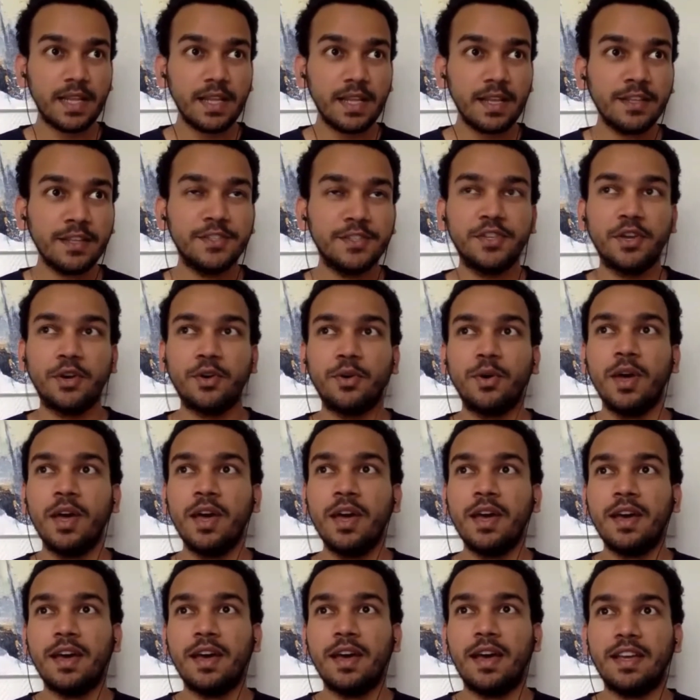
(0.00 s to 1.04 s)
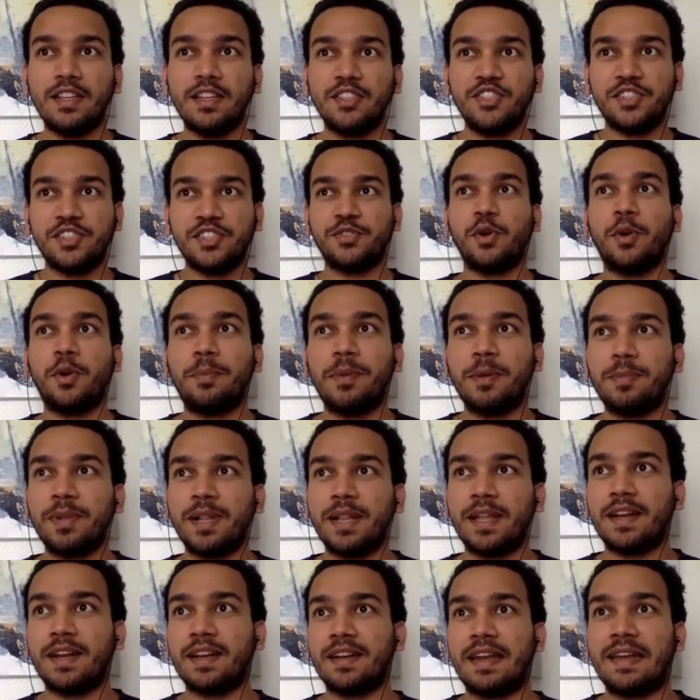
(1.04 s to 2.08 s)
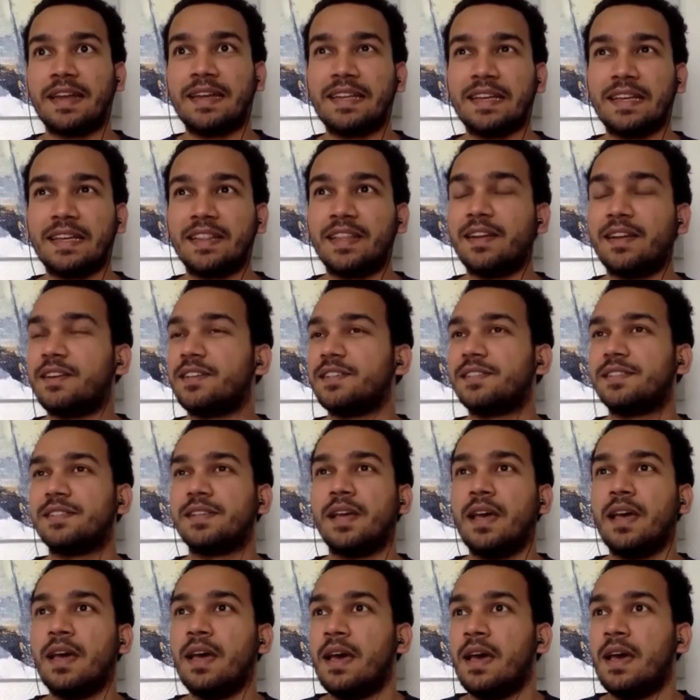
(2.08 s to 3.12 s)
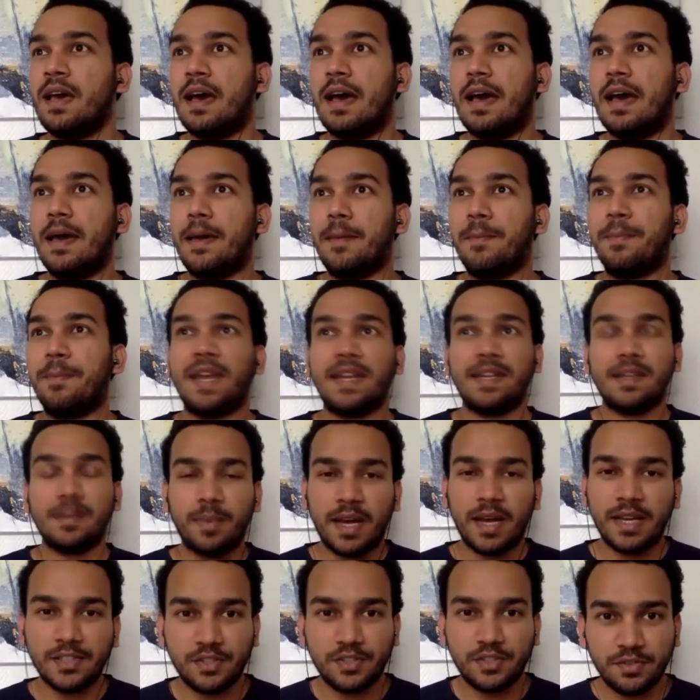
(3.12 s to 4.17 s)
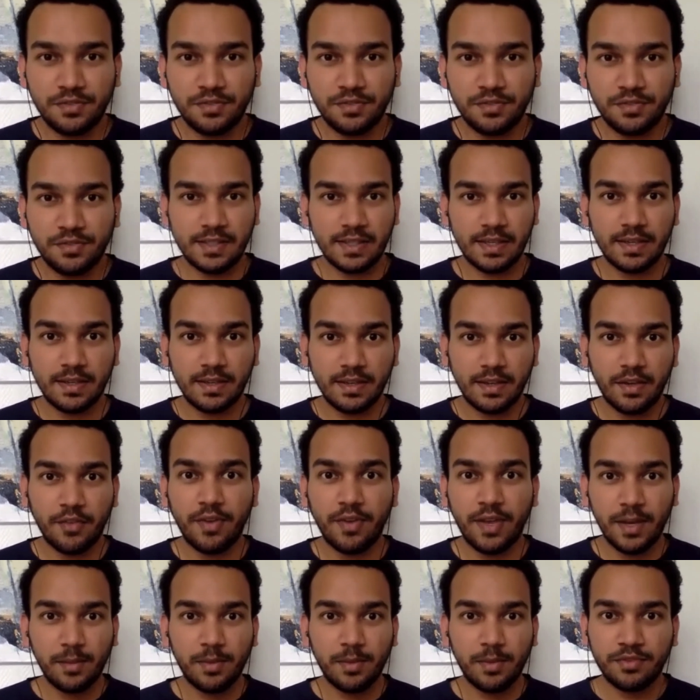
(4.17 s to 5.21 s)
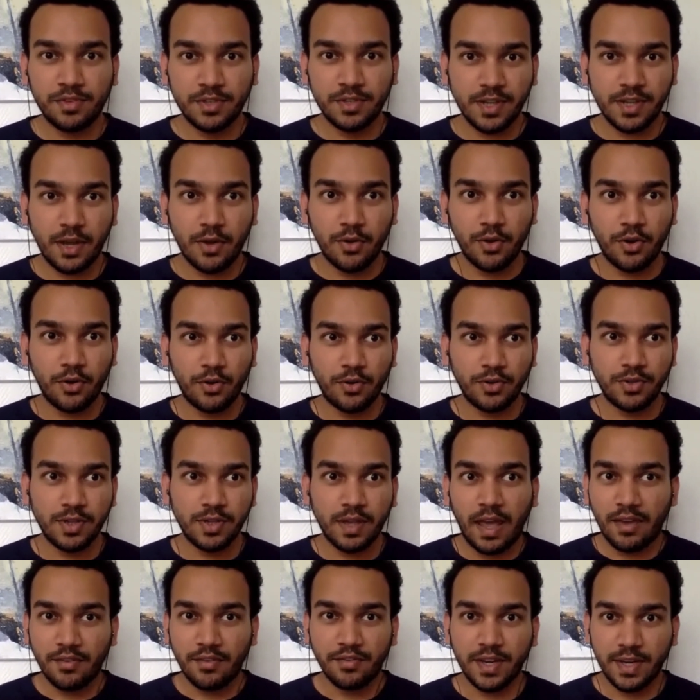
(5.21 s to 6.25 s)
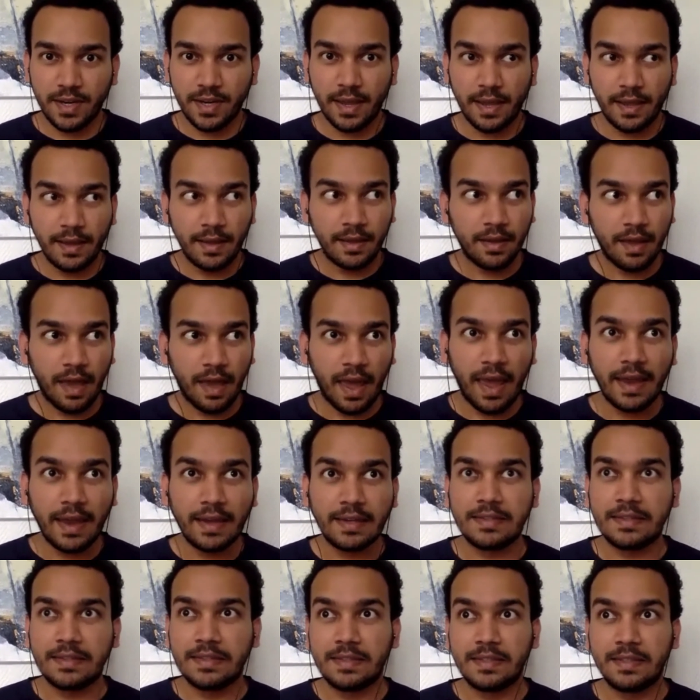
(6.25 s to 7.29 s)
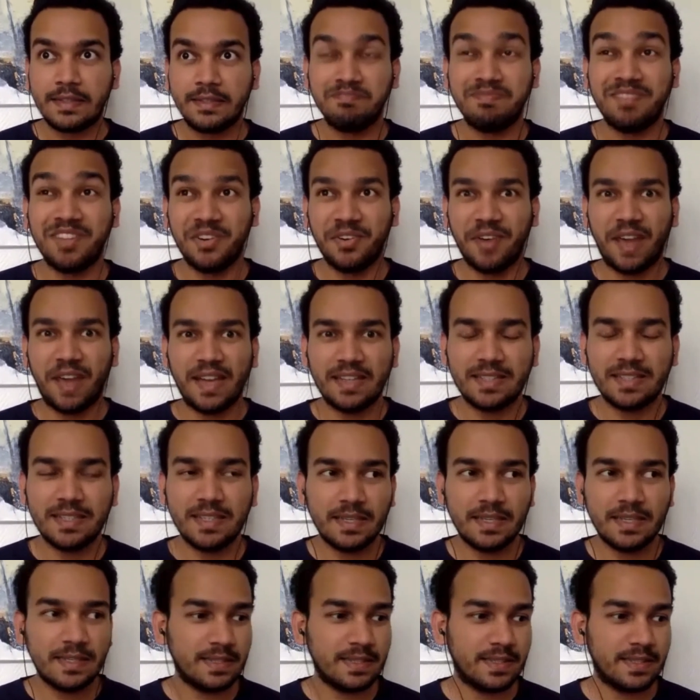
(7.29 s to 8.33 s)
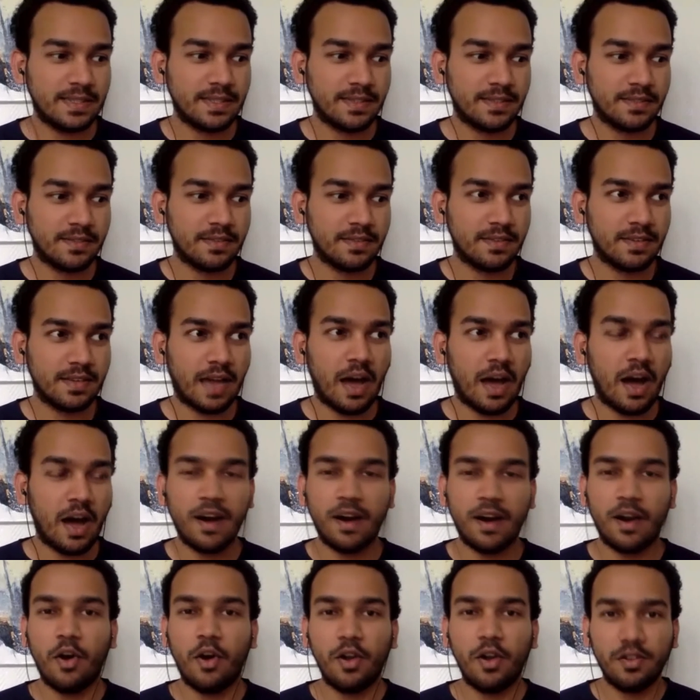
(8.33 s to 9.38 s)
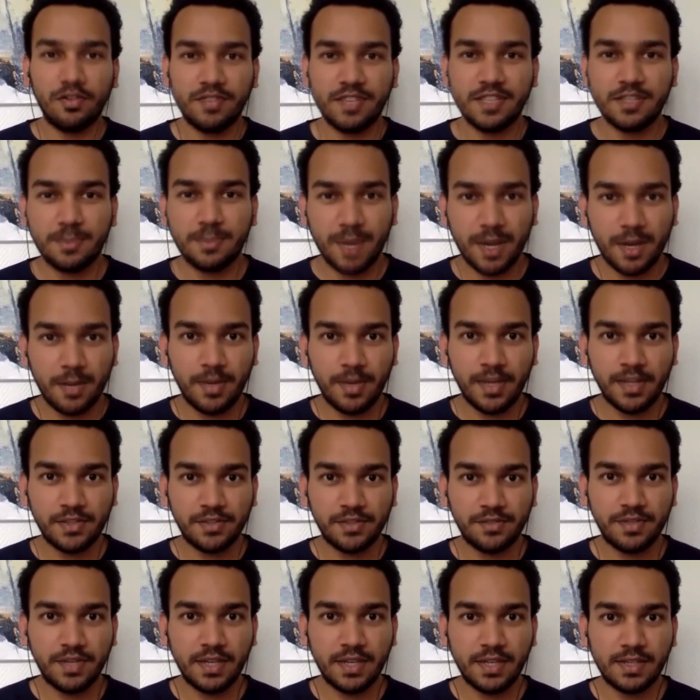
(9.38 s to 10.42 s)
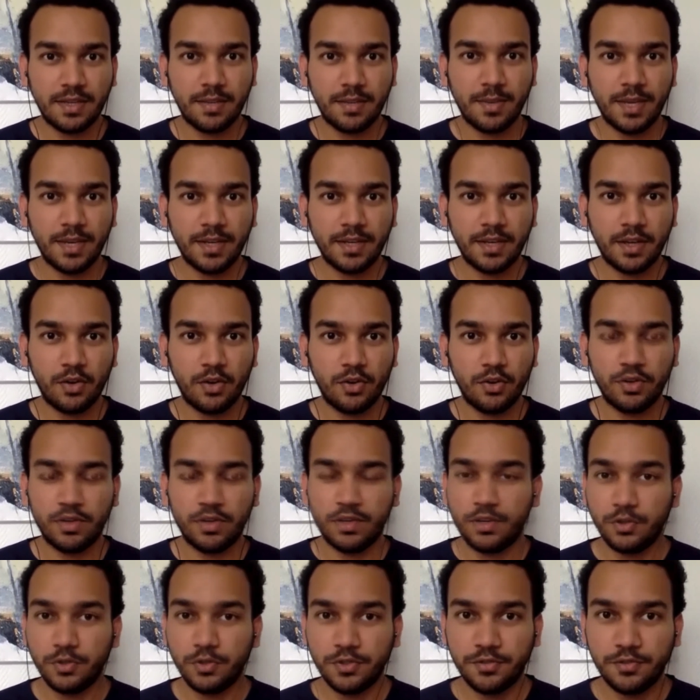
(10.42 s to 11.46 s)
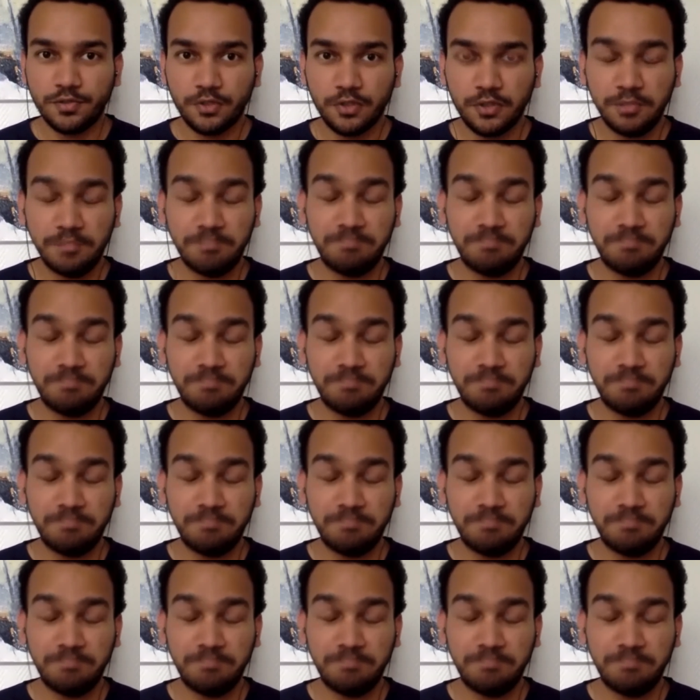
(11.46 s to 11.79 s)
So just so people get an idea, there's petabytes of data available for download every day. And the reality is, are all of these petabytes of data being downloaded useful?